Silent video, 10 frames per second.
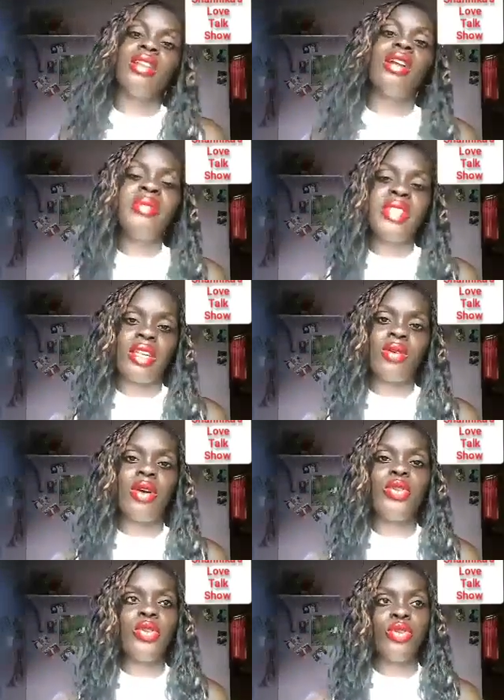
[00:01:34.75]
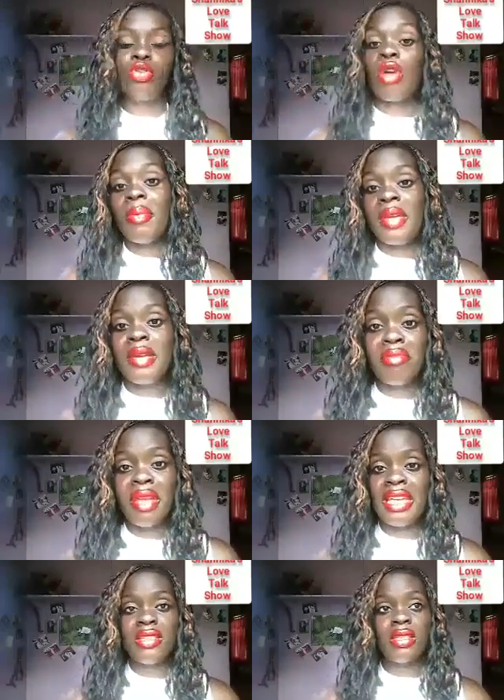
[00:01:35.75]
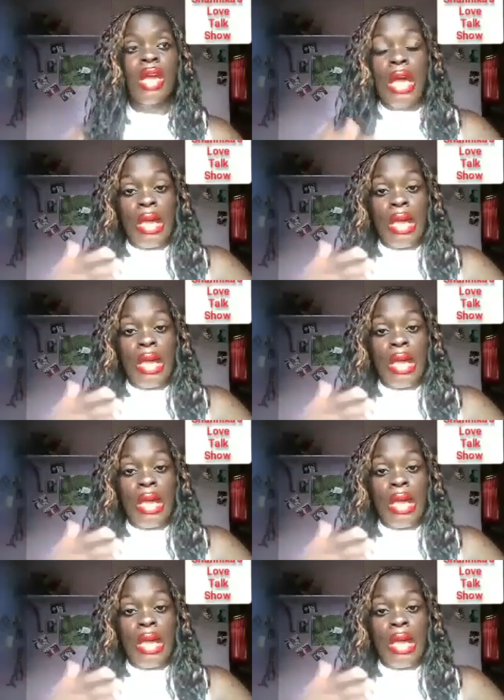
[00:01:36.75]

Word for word: clumsy around you, dropping pens,